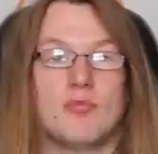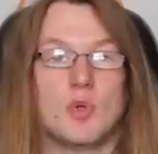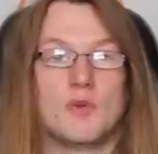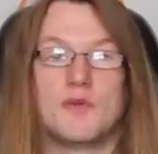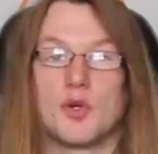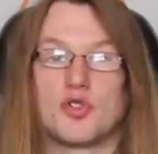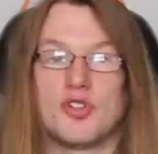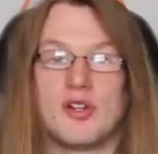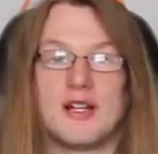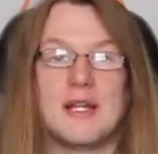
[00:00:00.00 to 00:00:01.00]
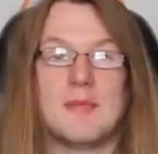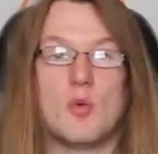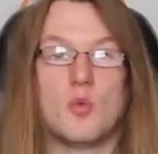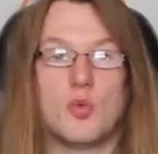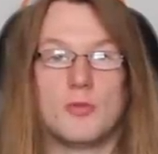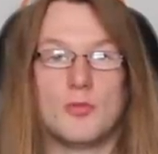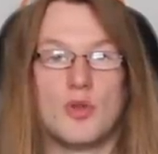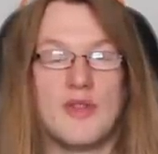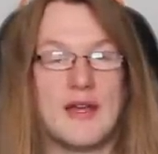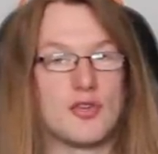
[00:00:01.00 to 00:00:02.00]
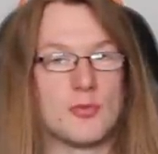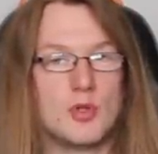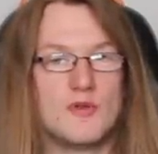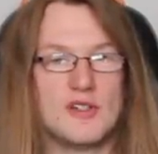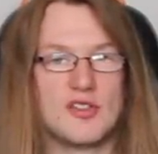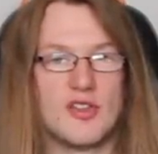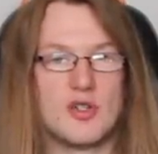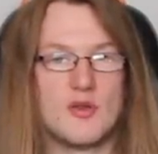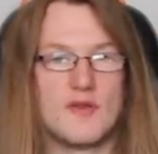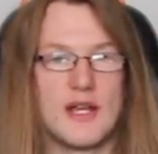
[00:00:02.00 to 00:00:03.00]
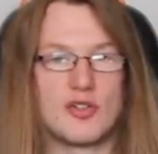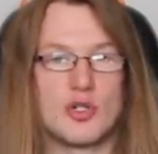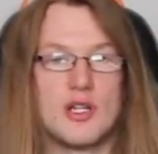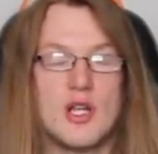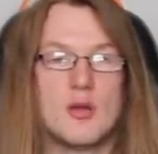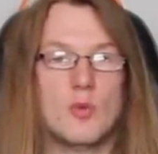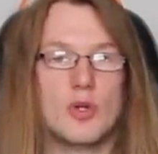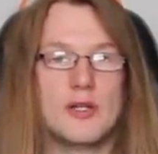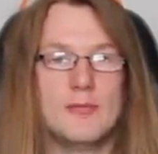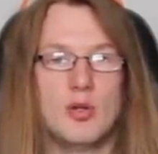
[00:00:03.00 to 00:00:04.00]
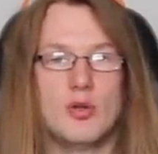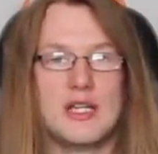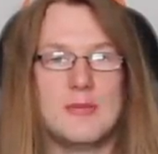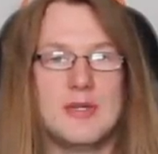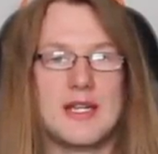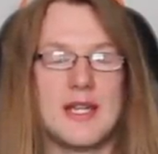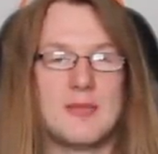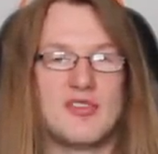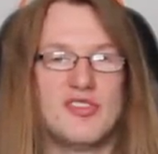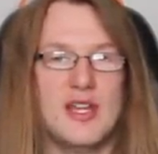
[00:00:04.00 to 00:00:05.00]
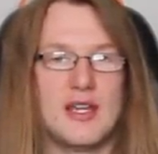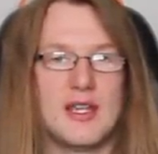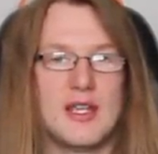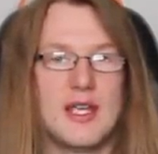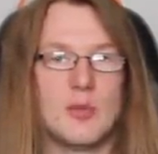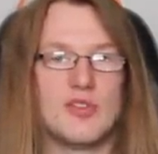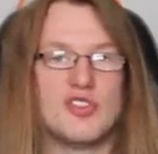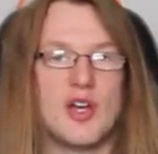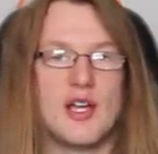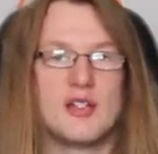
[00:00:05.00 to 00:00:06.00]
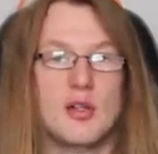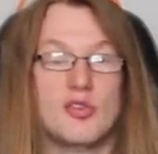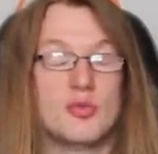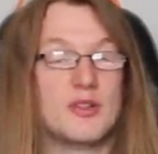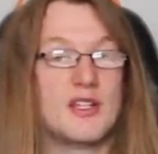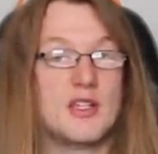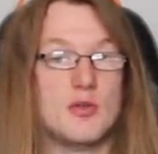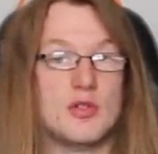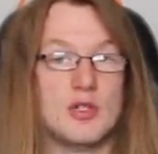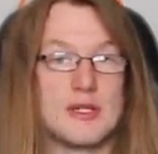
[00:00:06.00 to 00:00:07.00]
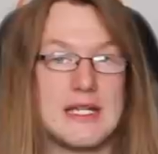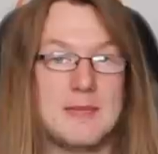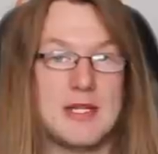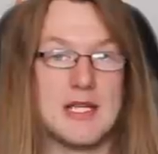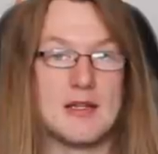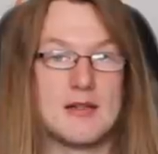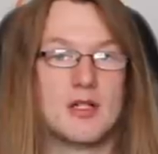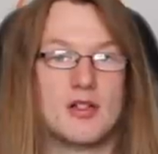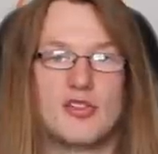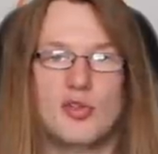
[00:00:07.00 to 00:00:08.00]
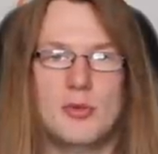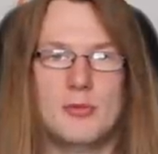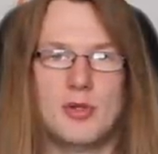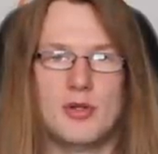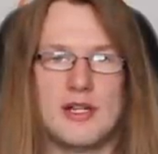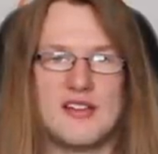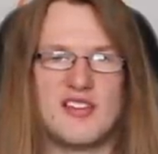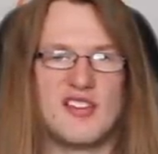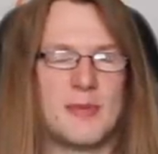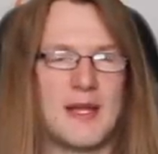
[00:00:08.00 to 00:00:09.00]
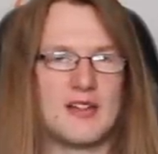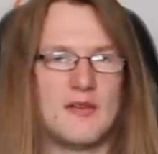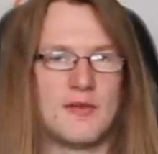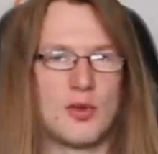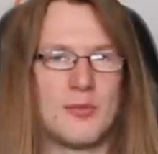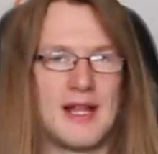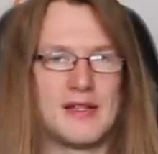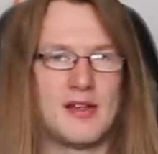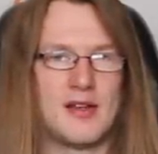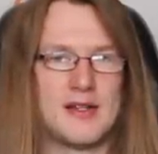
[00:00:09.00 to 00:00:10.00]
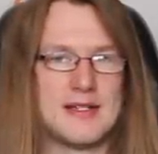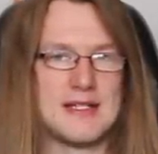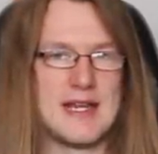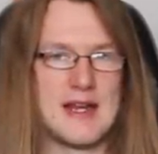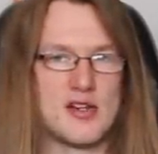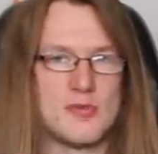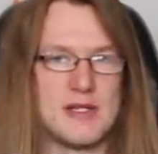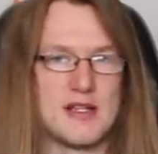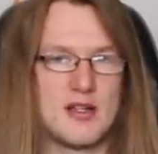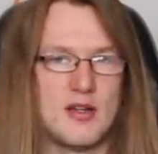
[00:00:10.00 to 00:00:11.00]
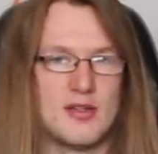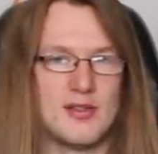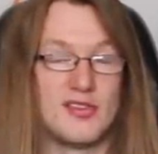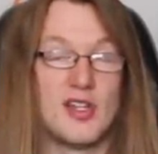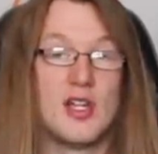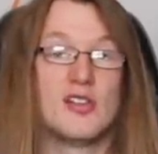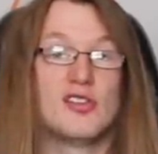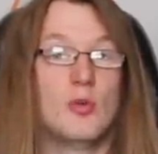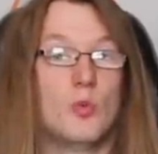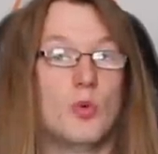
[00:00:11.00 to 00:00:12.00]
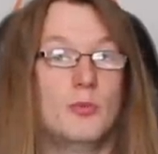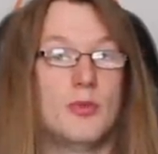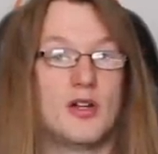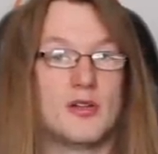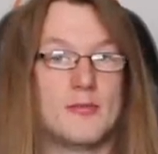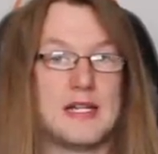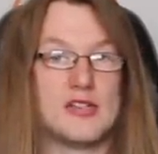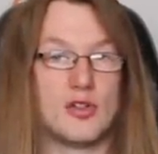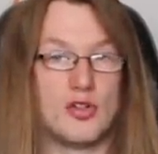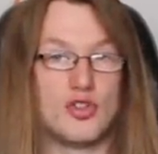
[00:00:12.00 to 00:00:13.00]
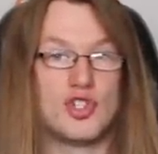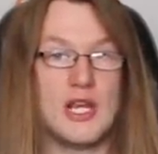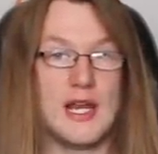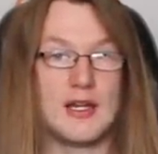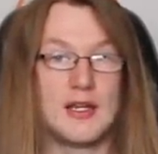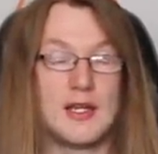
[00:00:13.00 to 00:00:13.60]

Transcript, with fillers: Unfortunately, about one month after moving to the new factory, one employee became sick and was diagnosed with acute leukemia. Some employees suspected formaldehyde in the air to be the cause, so one bought a meter to check.